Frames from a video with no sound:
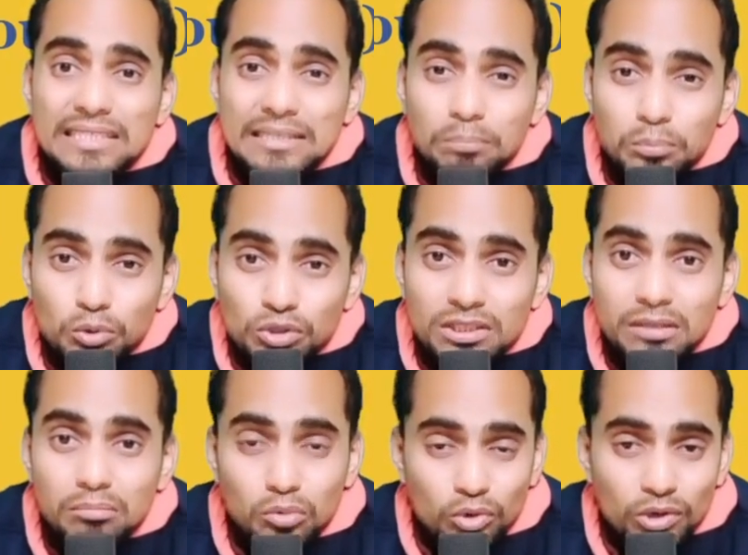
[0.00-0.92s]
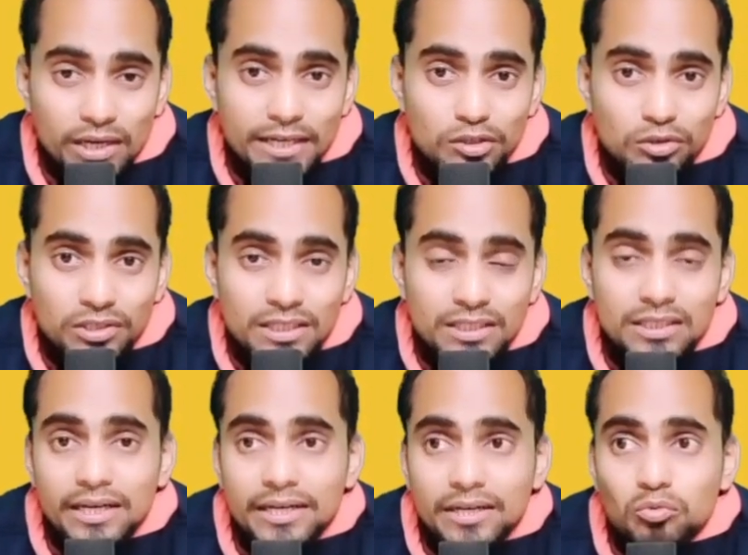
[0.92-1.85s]
put some more light on it,
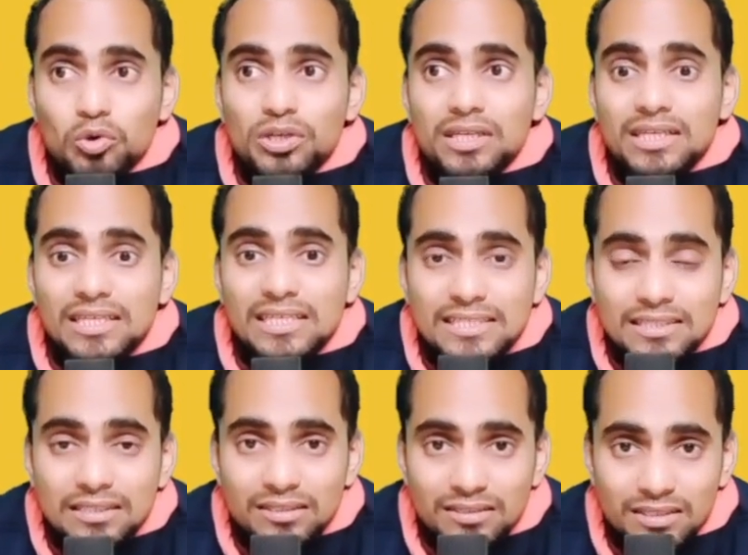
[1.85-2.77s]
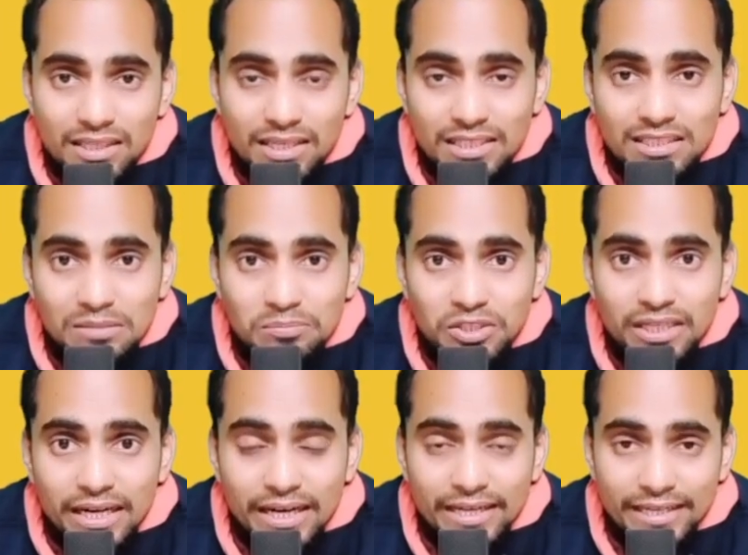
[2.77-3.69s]
and what is the
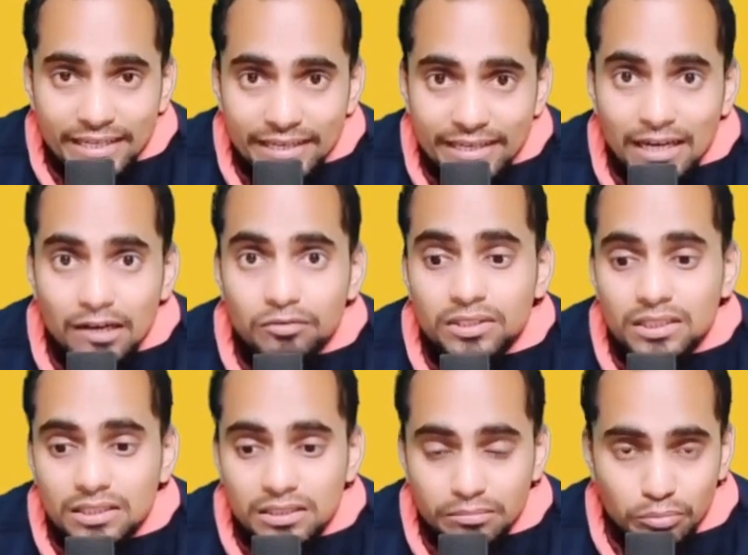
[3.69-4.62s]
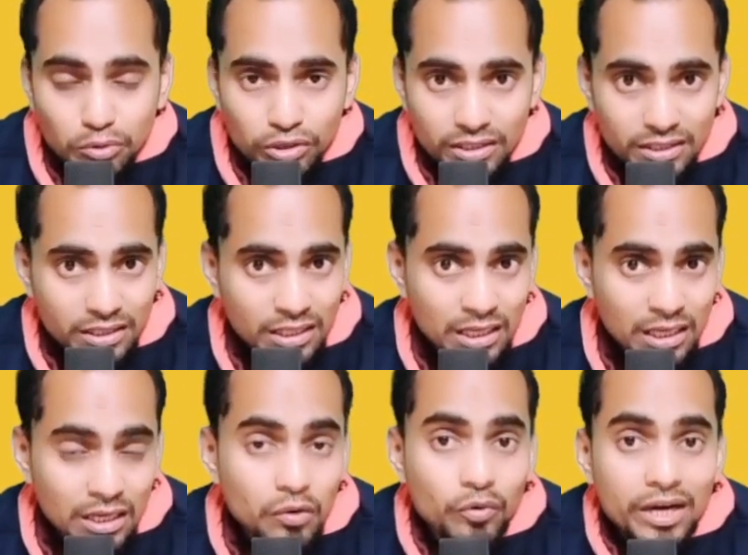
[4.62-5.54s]
exception handling and how it is important,
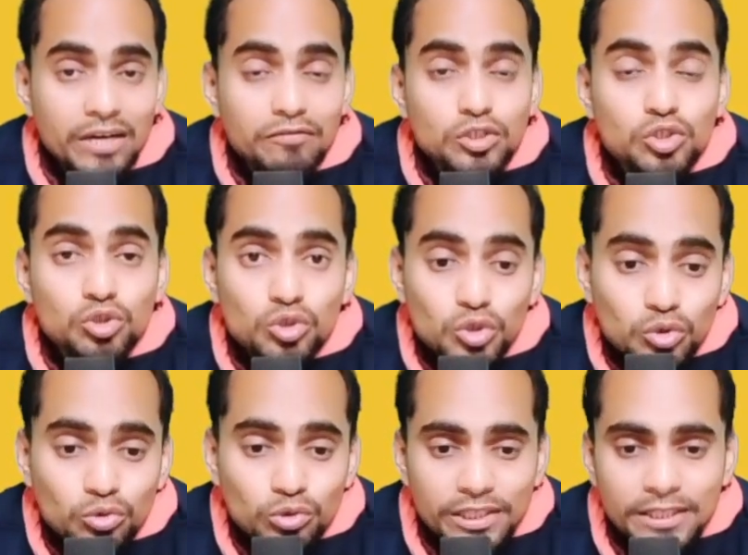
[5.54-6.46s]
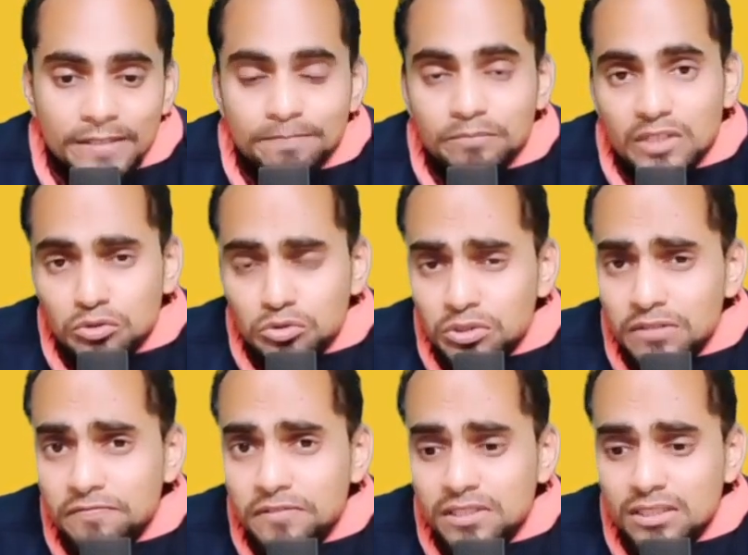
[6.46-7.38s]
why we should do it. So
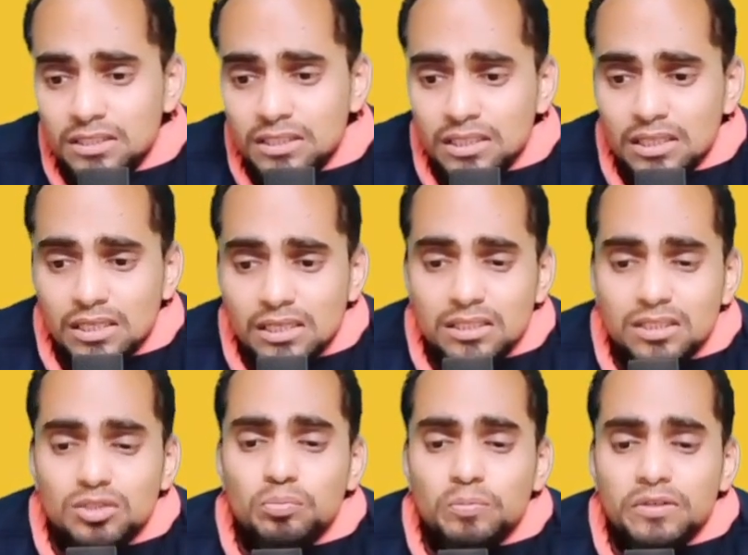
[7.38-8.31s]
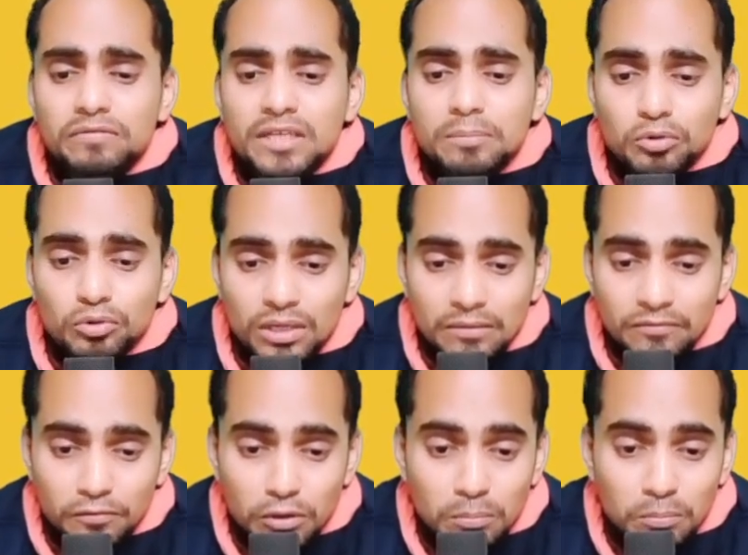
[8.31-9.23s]
the first thing is to prevent program
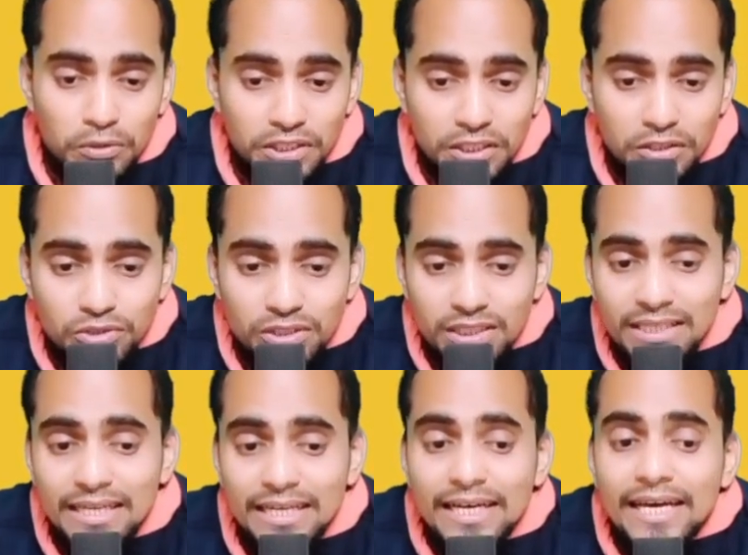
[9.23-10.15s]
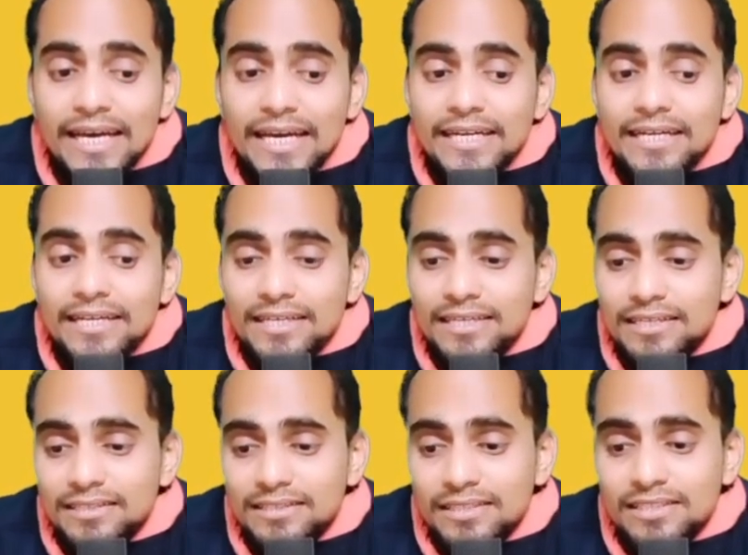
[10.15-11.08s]
from producing incorrect
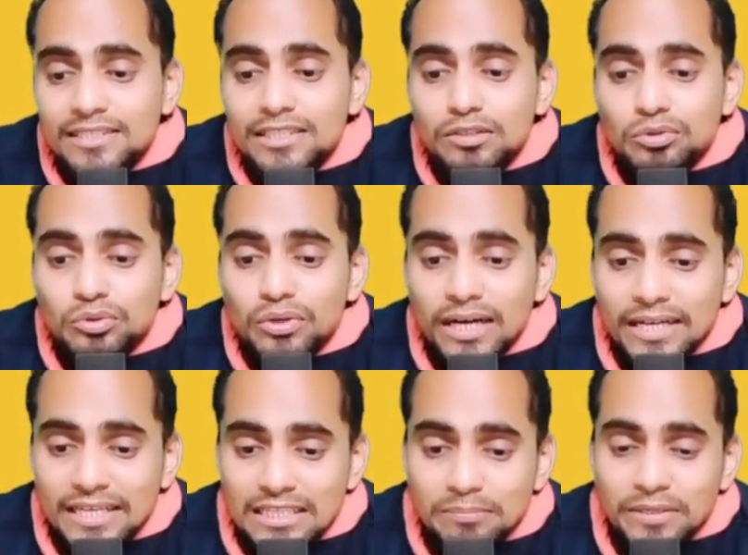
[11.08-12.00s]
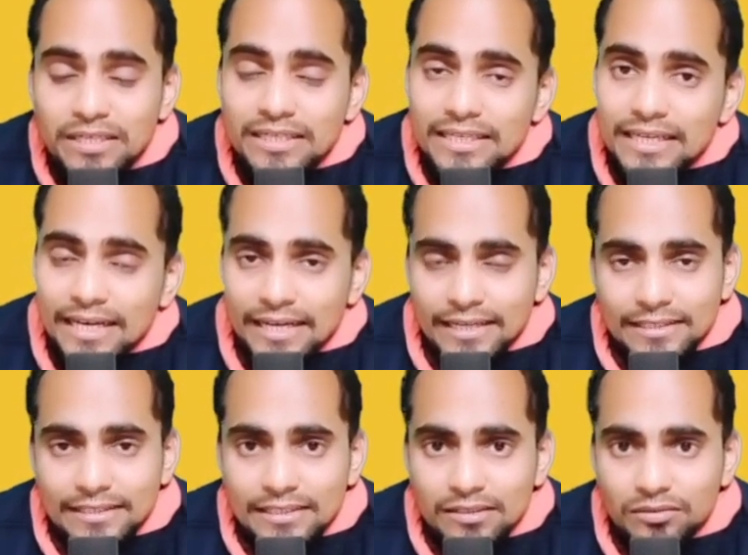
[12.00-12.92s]
results due to unexpected
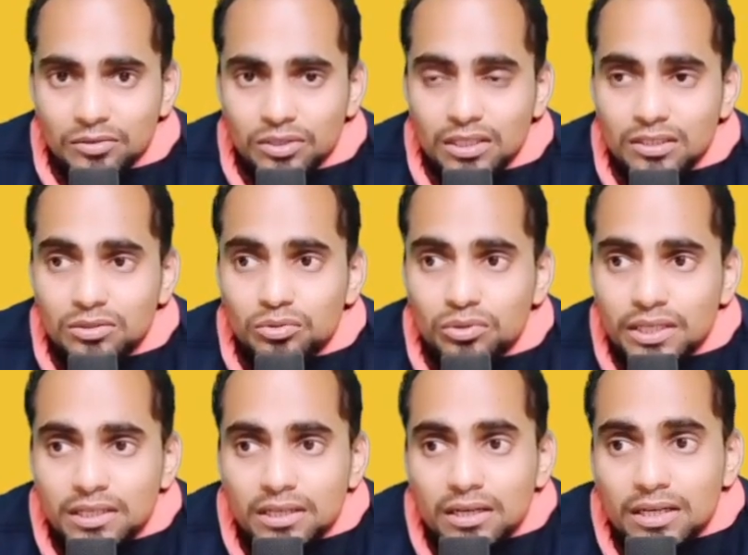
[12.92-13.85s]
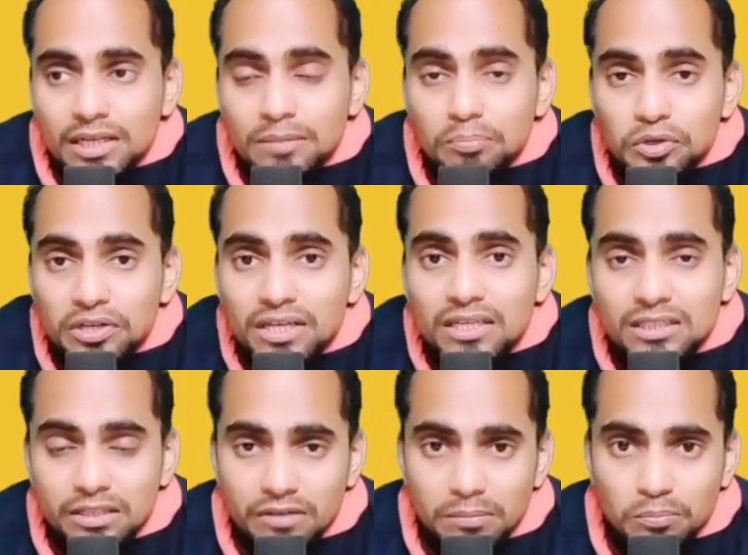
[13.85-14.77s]
errors. Okay, so it
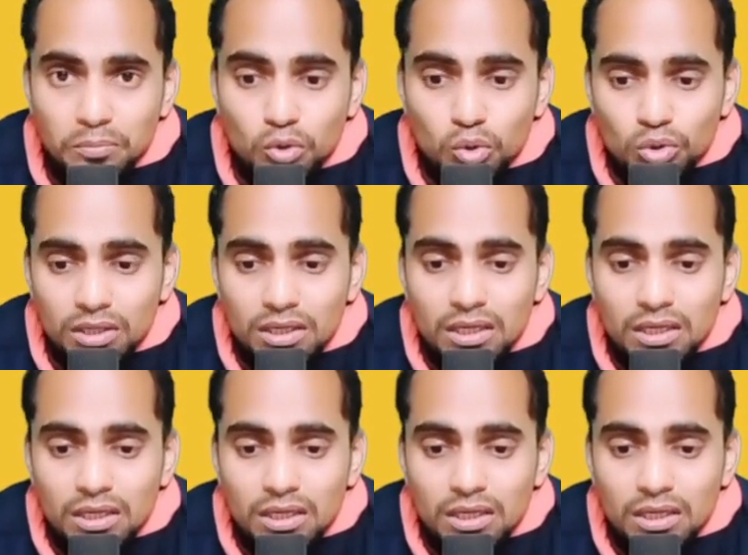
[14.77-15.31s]
protects our code